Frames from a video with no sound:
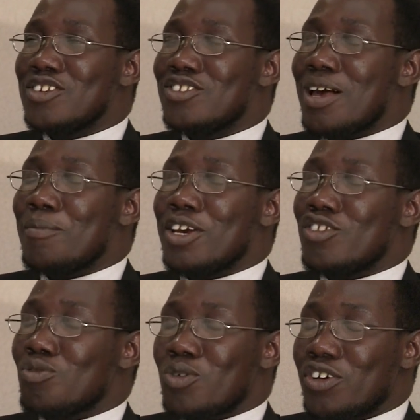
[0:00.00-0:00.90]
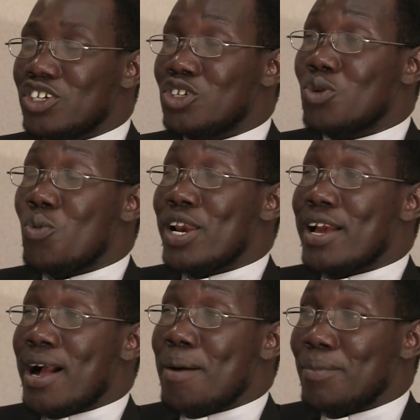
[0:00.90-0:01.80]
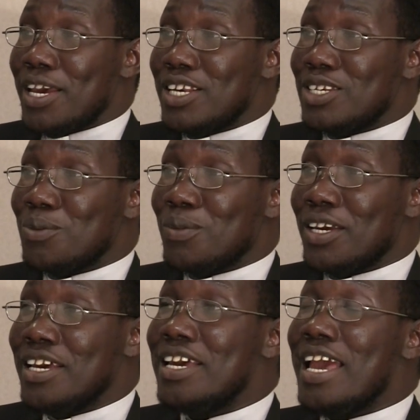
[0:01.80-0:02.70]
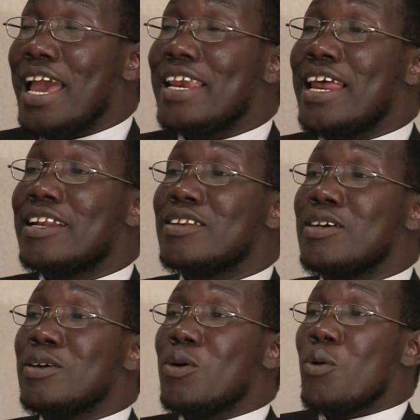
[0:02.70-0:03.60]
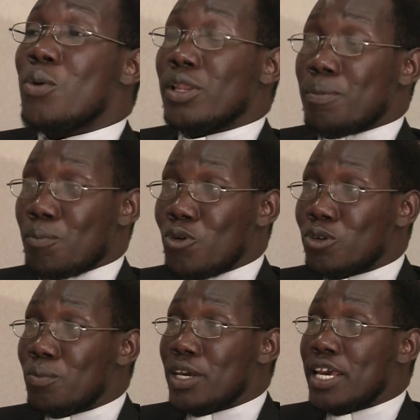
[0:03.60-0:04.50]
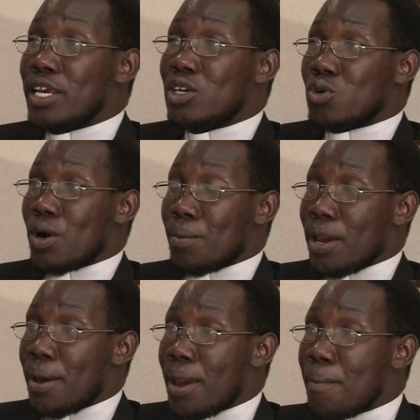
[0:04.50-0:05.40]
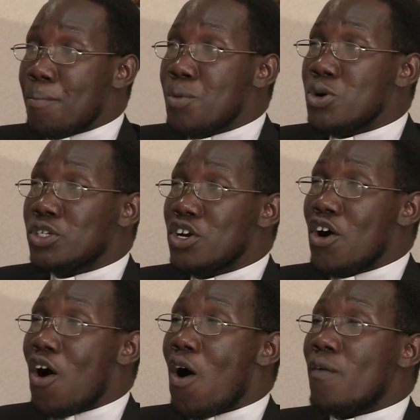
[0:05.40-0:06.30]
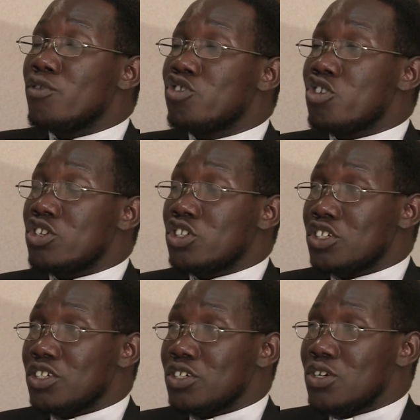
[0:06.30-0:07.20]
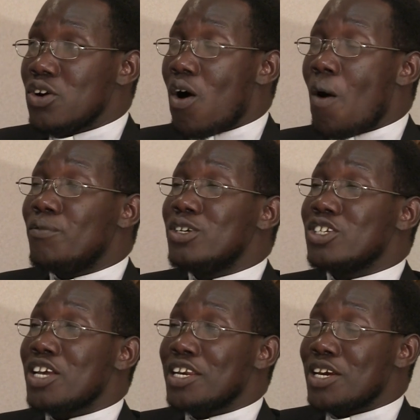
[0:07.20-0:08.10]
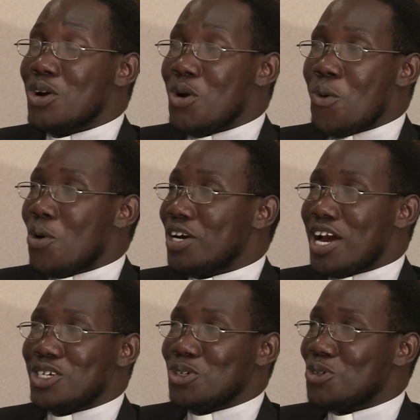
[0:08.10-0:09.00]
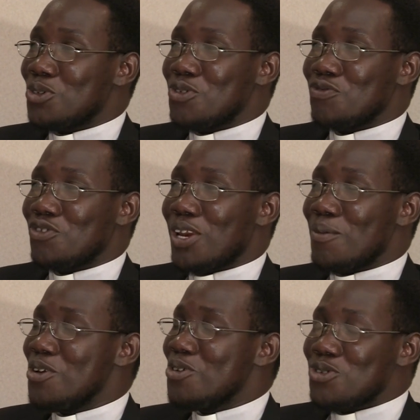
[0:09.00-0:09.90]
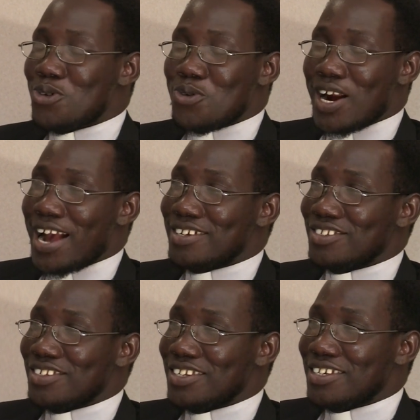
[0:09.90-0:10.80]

some inspiration will come into me and that will put me into a, a, mood of searching, of discerning what I should do for life. So, guys,